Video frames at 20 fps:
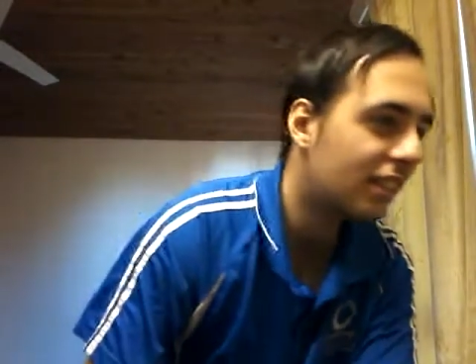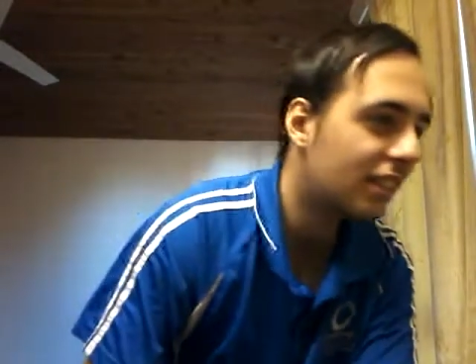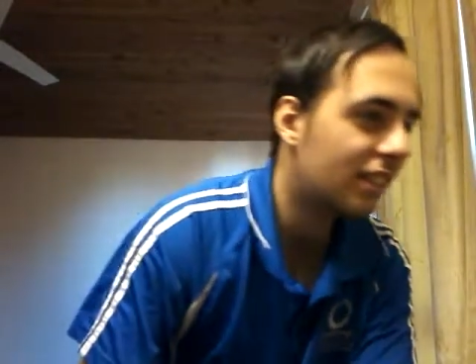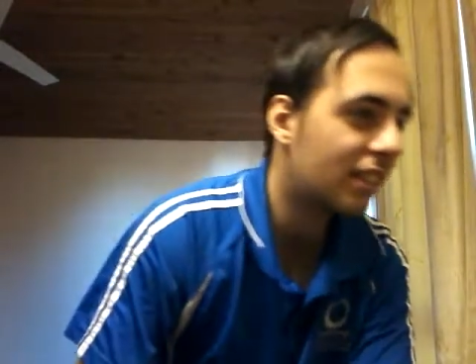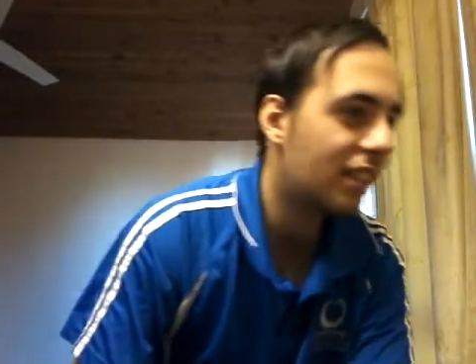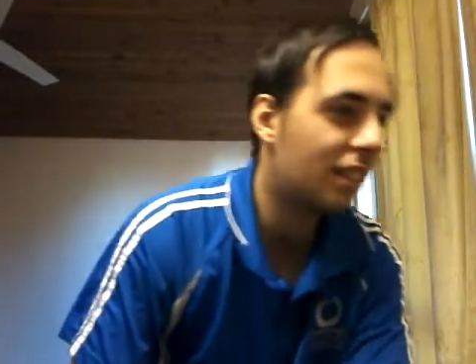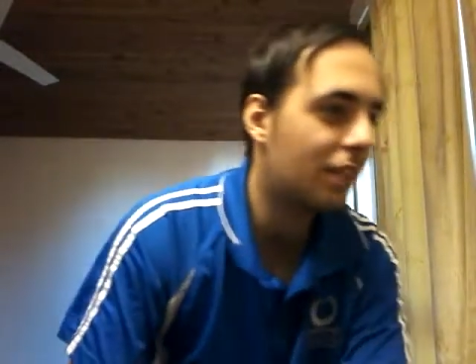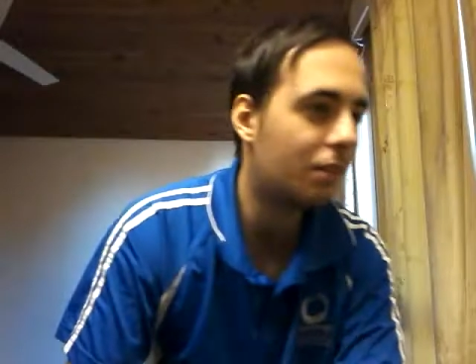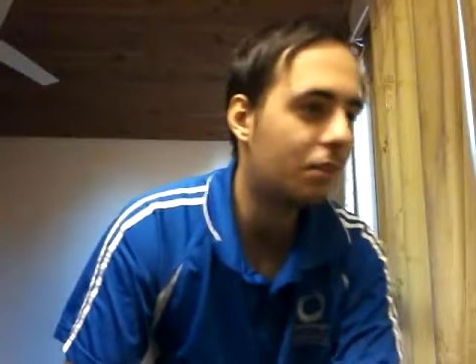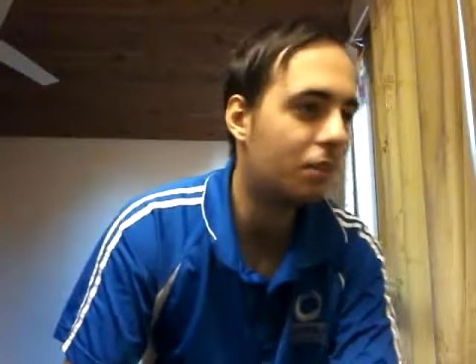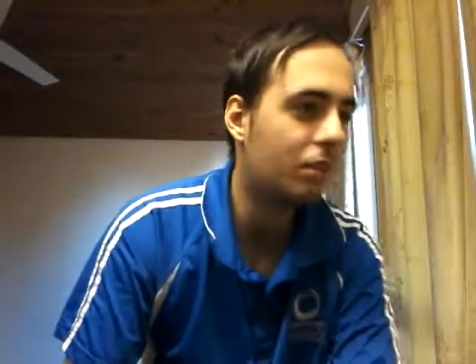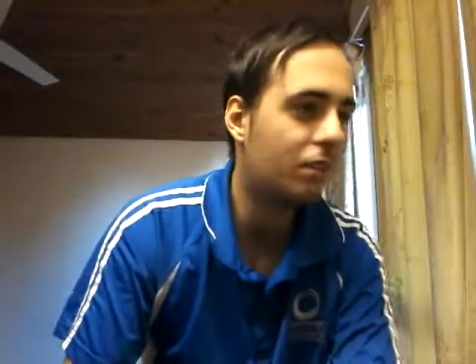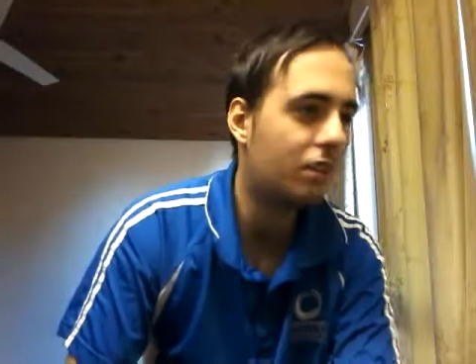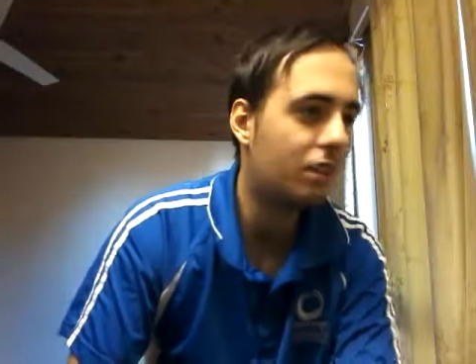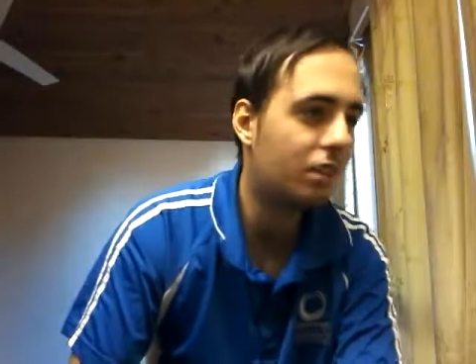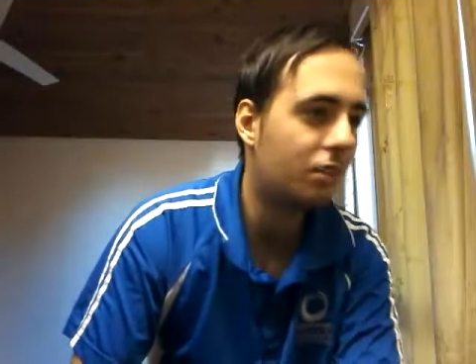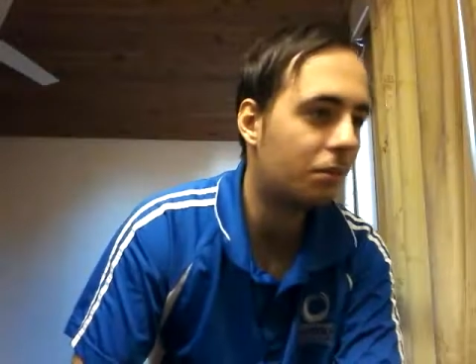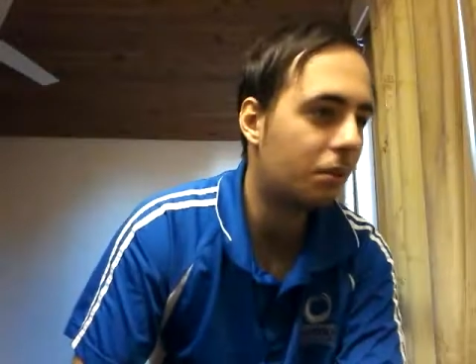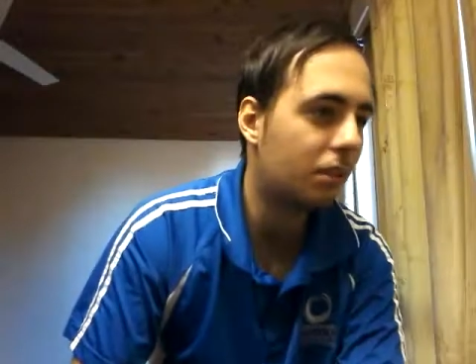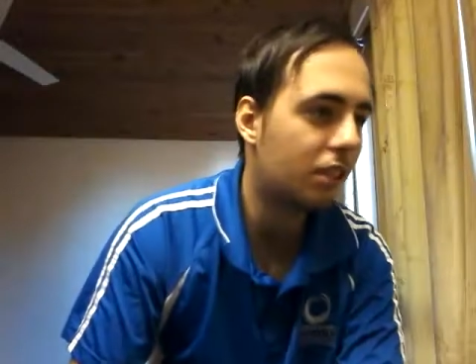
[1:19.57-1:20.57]

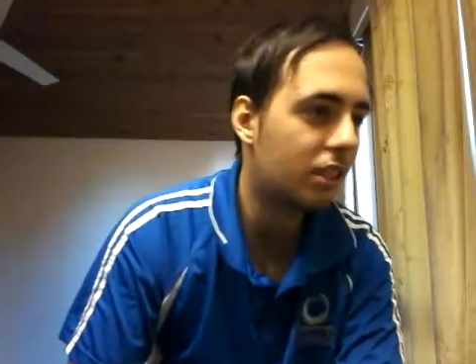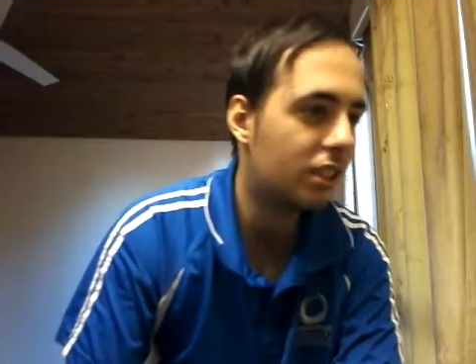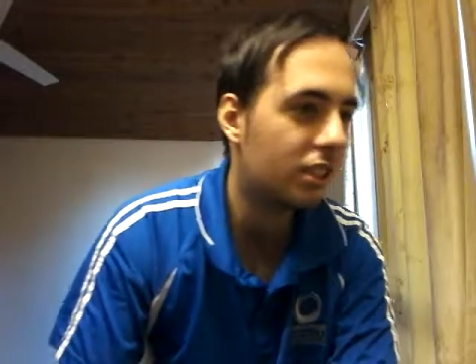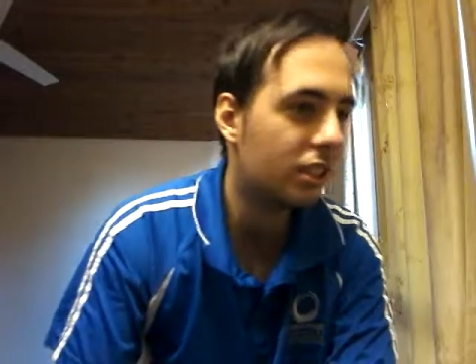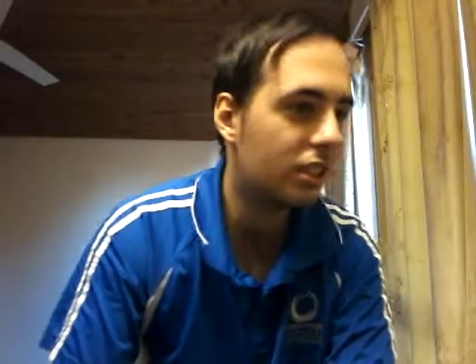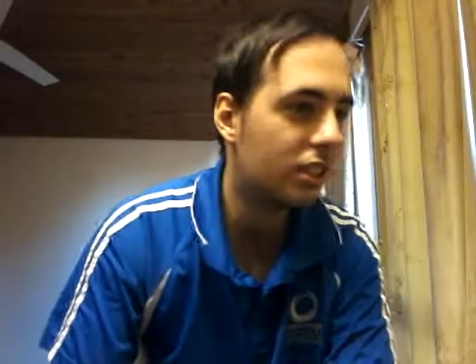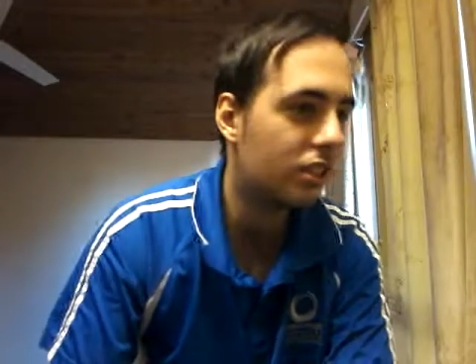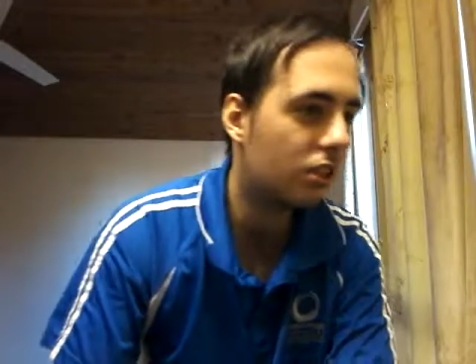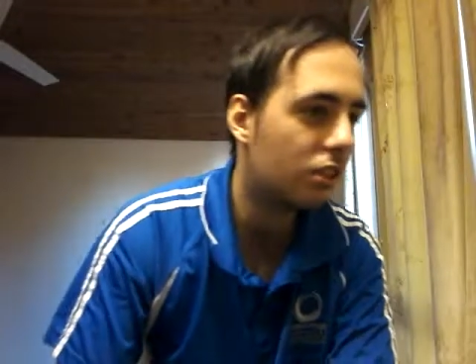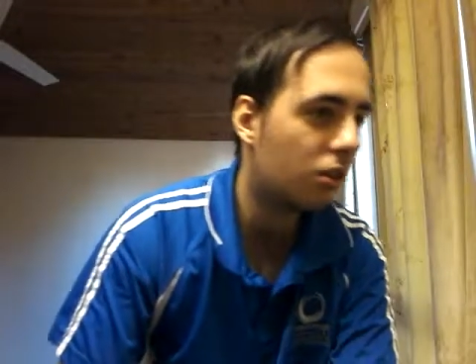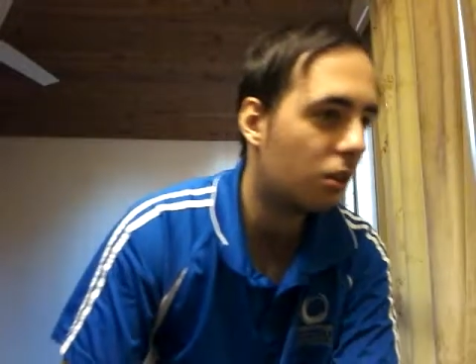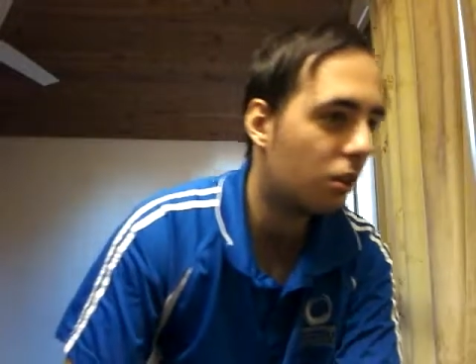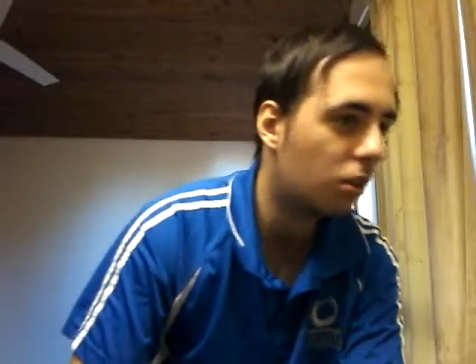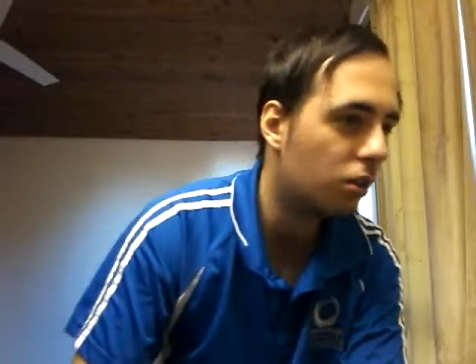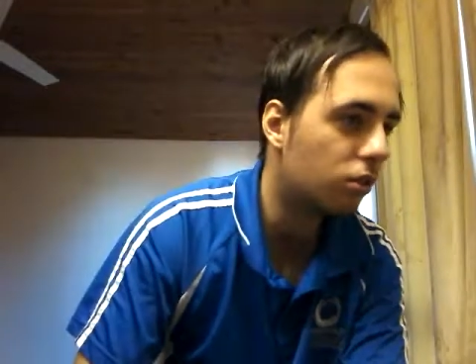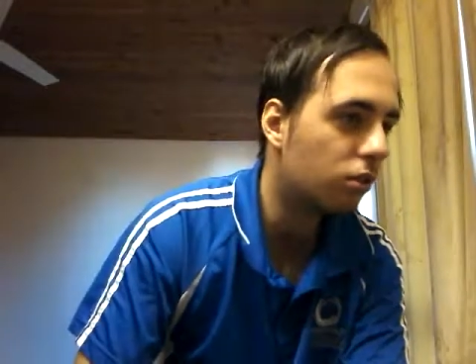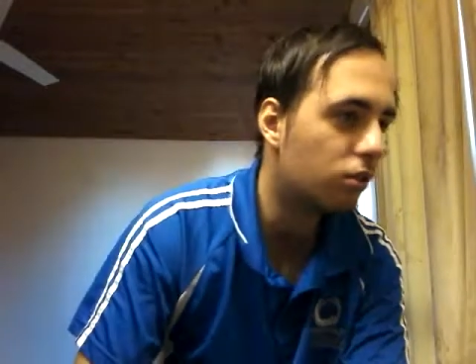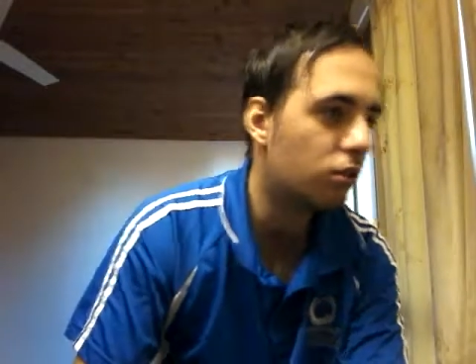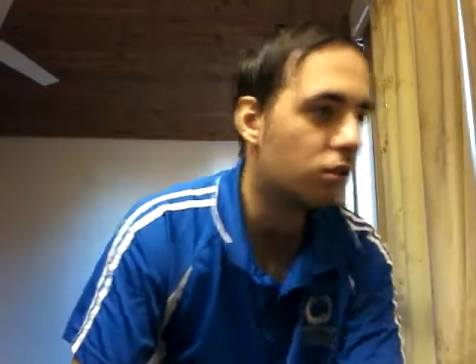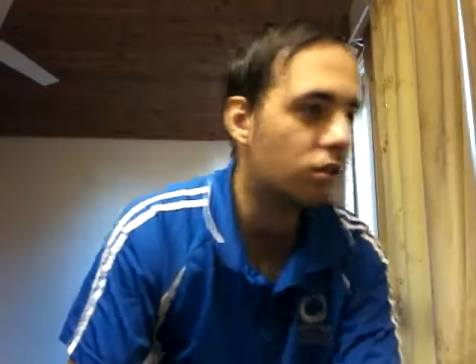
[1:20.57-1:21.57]
Seriously, wishes
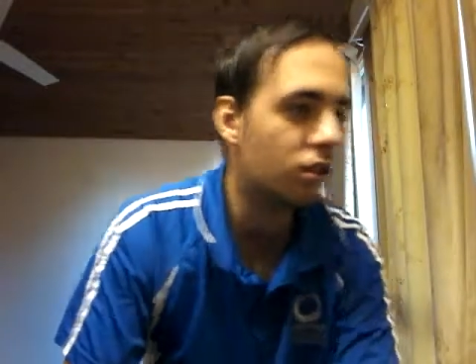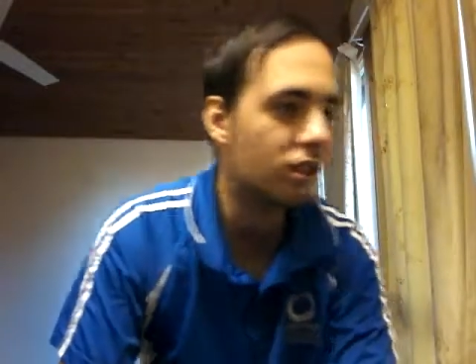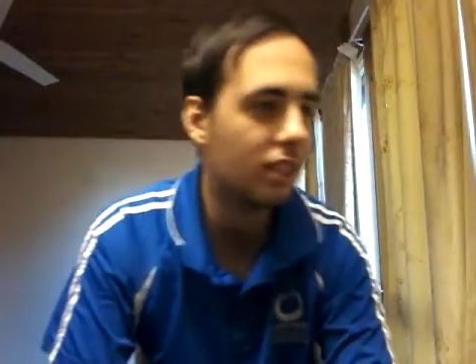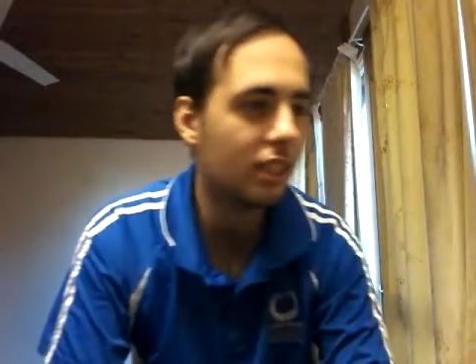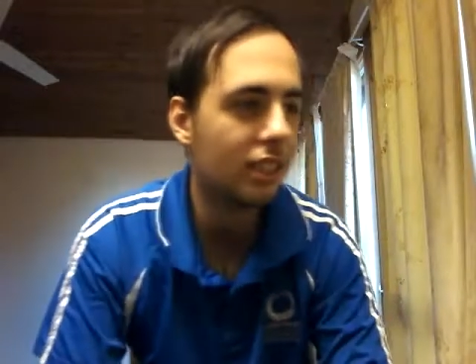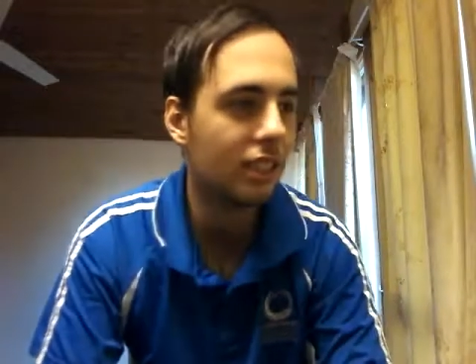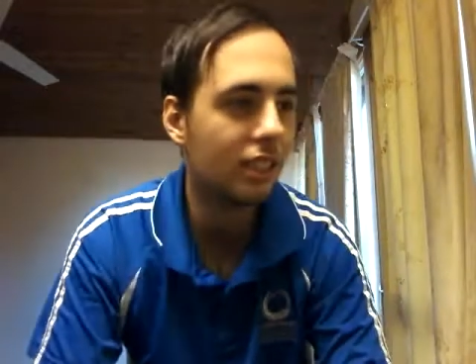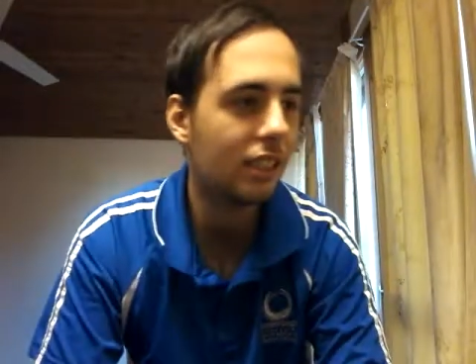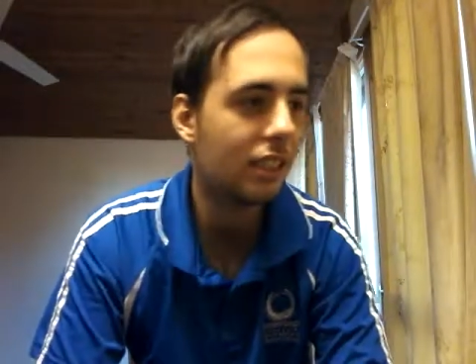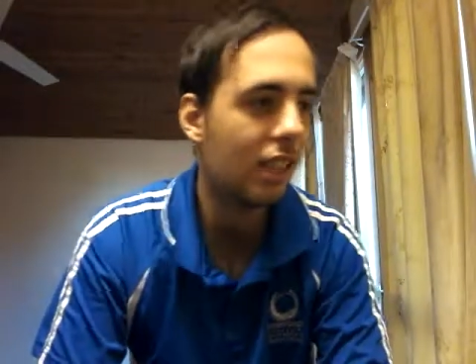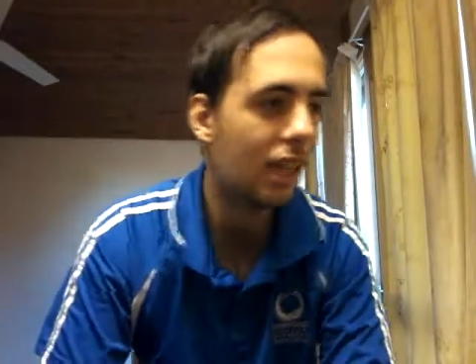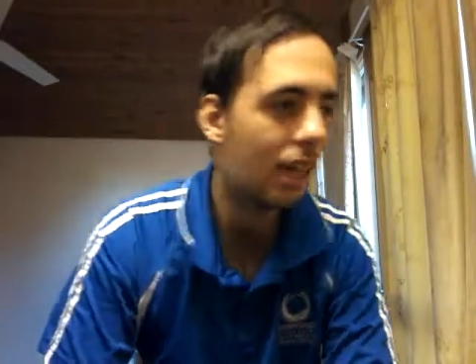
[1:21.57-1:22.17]
your true dish,